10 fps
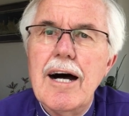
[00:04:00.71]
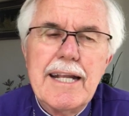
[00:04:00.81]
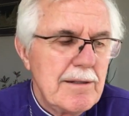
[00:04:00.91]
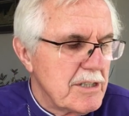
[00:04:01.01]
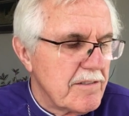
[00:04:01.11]

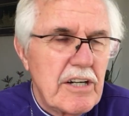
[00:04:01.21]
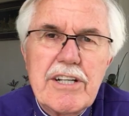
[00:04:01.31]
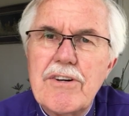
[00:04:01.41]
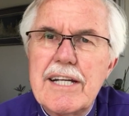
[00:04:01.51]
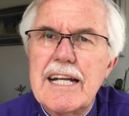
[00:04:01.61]
and he was a
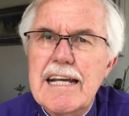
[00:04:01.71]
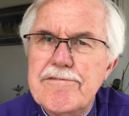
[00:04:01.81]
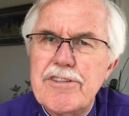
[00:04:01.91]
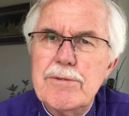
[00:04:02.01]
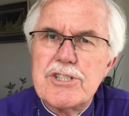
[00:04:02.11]
very great
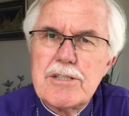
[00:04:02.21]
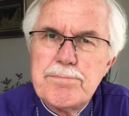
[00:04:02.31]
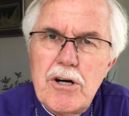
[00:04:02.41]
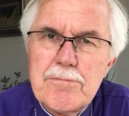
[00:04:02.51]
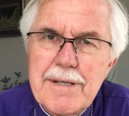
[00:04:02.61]
influence
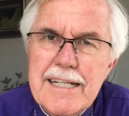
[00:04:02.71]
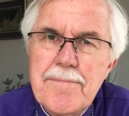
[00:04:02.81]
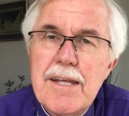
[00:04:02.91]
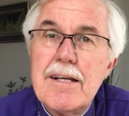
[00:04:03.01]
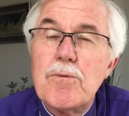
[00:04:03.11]
upon me,
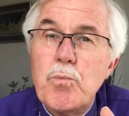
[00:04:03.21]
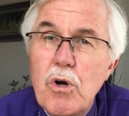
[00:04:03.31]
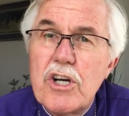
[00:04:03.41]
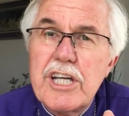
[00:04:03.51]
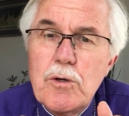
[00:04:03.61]

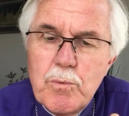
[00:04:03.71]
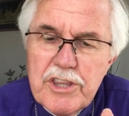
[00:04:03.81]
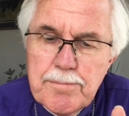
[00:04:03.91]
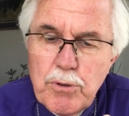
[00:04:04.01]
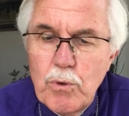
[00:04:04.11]
working
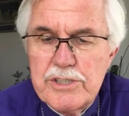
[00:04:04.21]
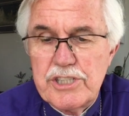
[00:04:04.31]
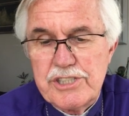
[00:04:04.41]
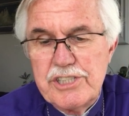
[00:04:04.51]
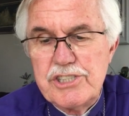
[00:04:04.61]
with the poor
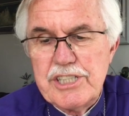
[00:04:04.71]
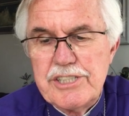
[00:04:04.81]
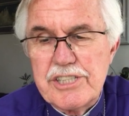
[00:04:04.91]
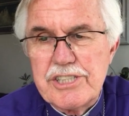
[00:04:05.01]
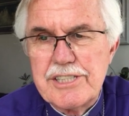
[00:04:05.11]
just as
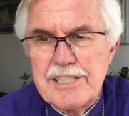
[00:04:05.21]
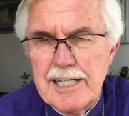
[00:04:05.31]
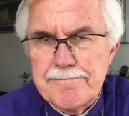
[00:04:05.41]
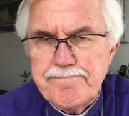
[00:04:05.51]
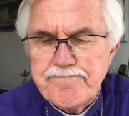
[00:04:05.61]
Jesus had
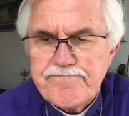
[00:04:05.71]
done.